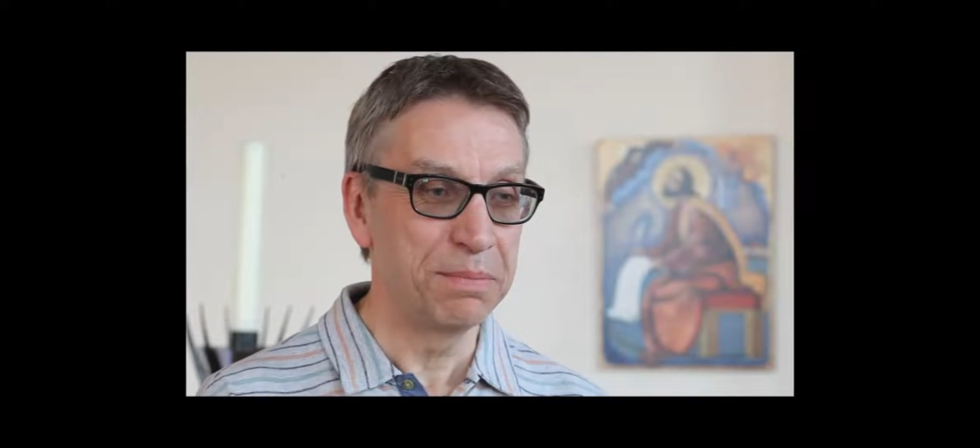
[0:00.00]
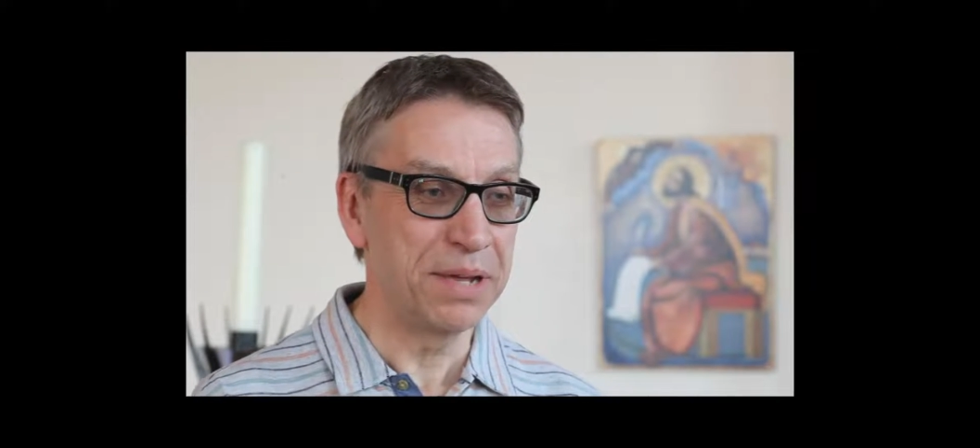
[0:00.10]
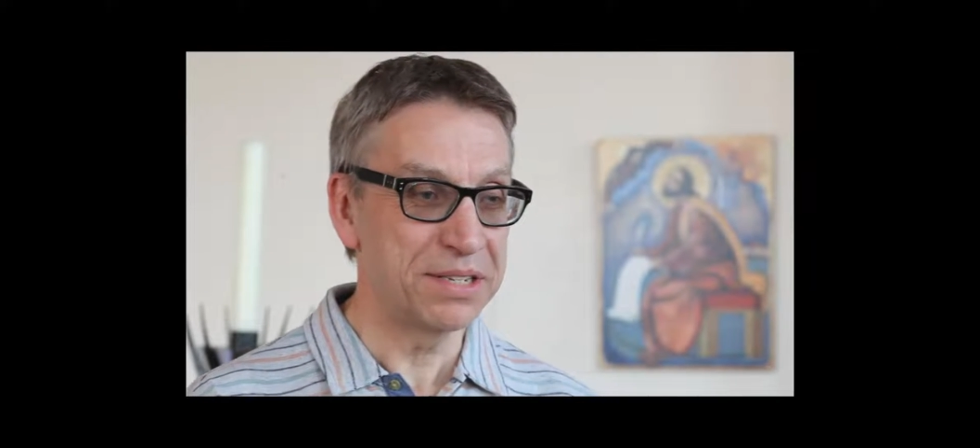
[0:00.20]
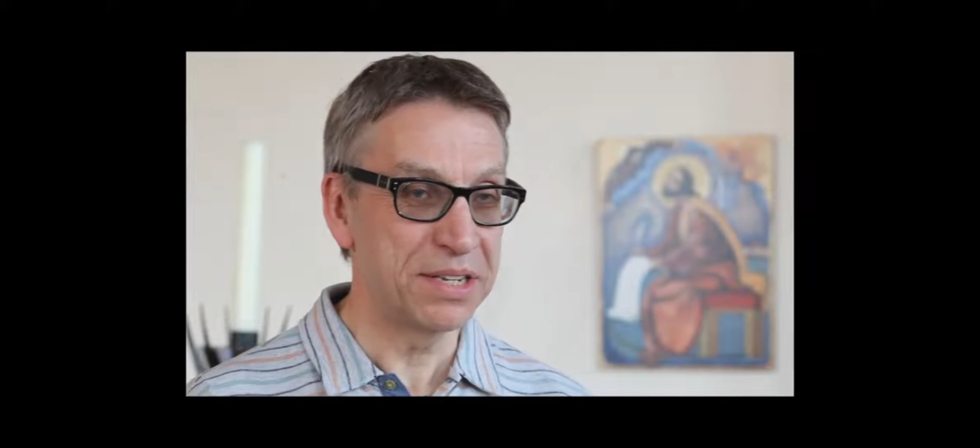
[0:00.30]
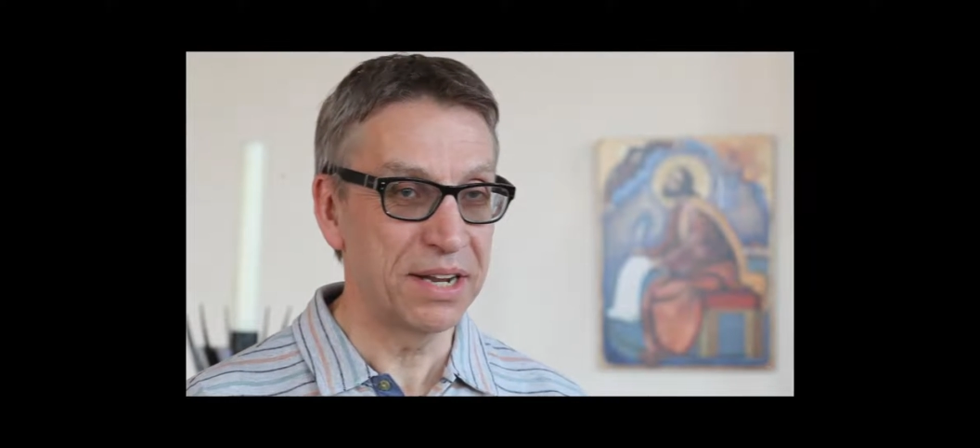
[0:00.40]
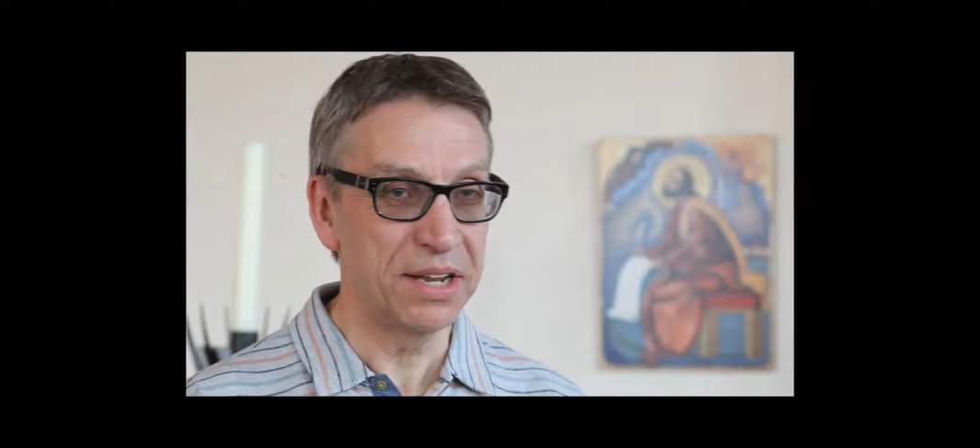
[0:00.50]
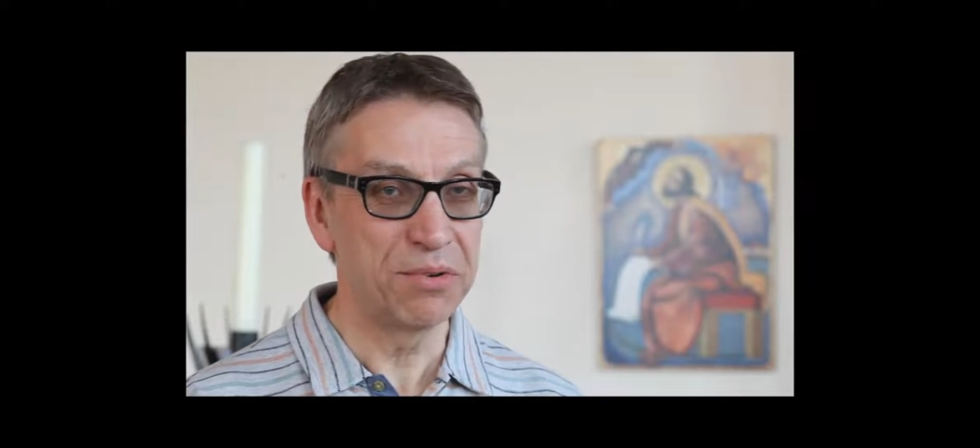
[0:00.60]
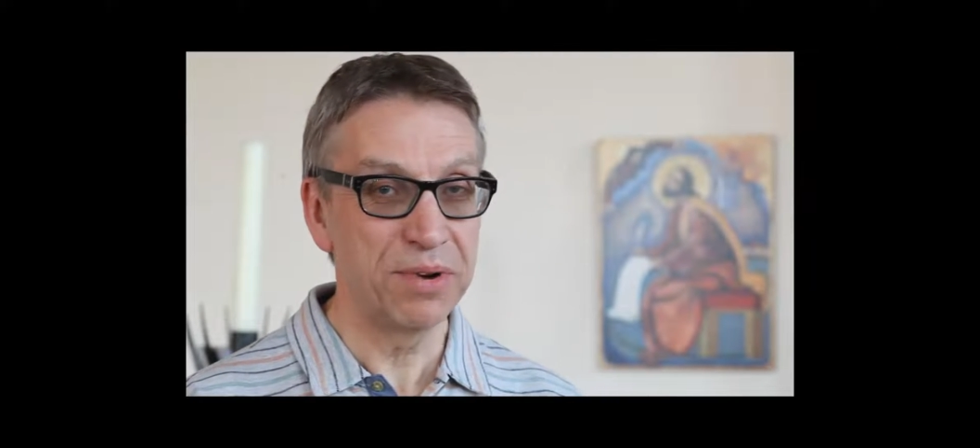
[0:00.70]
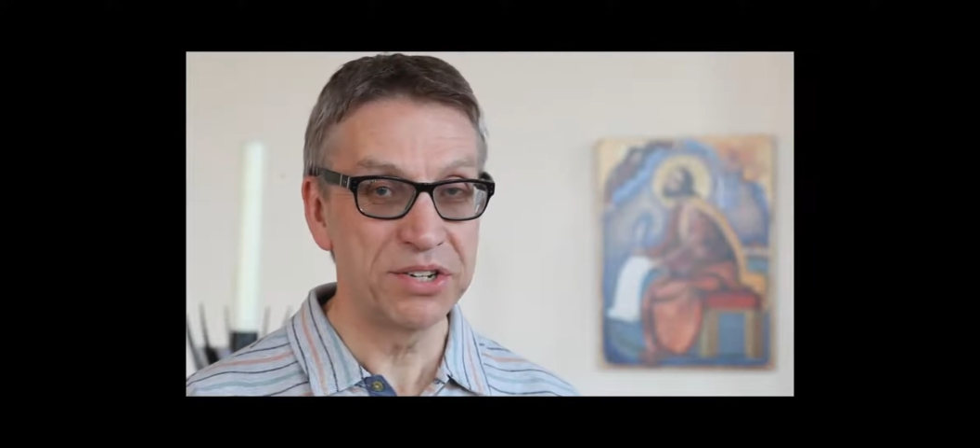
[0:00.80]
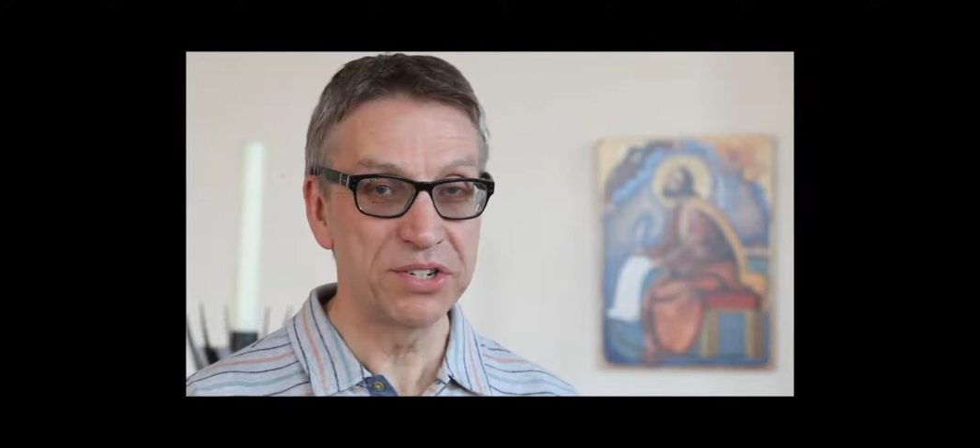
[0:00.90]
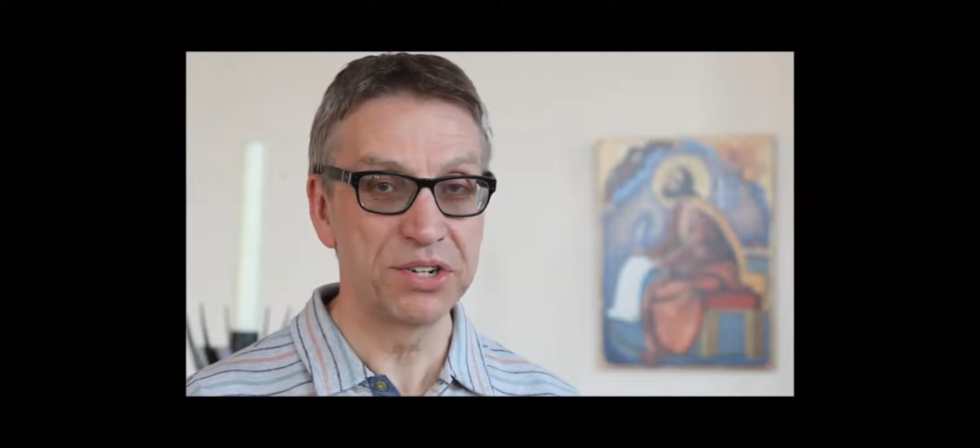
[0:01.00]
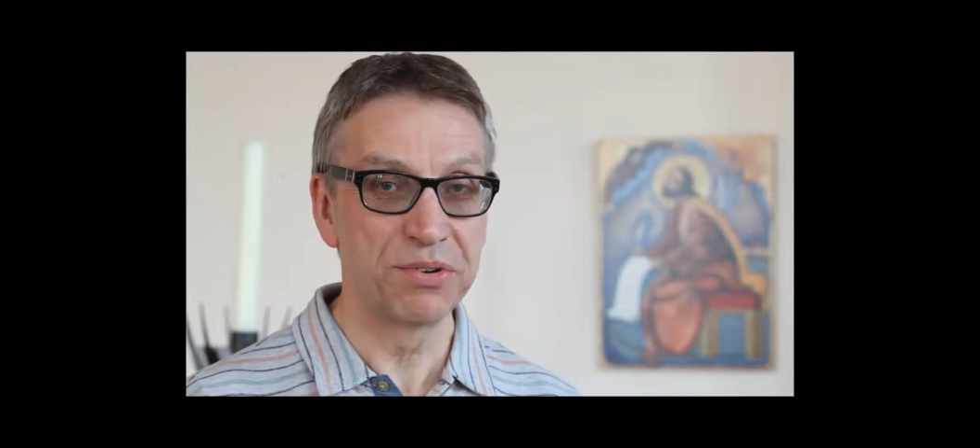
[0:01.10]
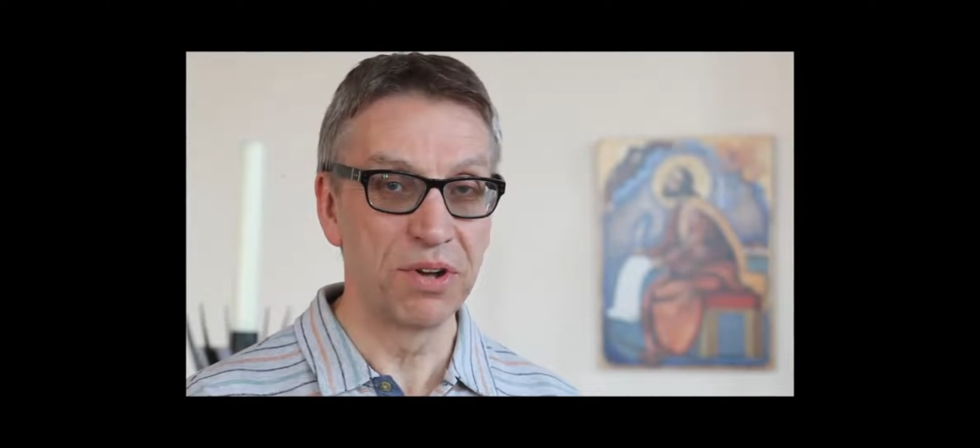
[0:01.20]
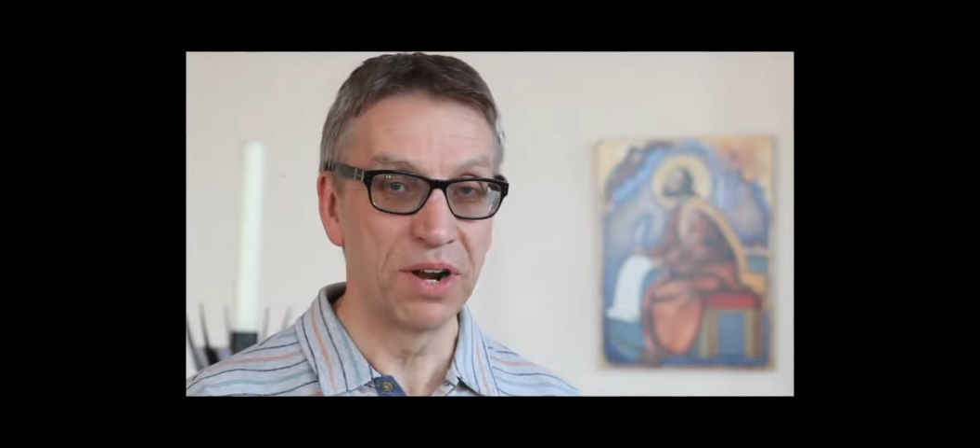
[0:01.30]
Basically, you register